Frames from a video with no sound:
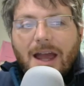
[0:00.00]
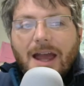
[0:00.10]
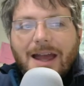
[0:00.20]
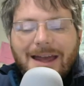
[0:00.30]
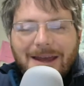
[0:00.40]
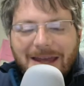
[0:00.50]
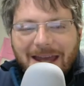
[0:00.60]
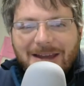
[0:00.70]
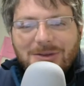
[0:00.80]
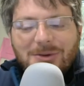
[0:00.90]
Hey,
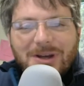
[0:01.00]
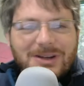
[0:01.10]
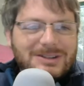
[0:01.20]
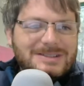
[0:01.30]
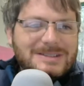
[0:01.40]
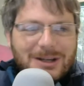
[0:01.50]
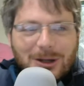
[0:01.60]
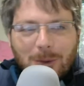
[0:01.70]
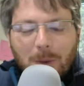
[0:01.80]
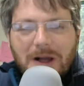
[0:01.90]
eighth graders,
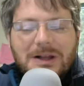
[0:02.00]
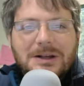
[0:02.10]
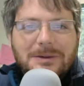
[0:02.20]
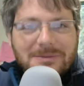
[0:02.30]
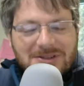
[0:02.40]
welcome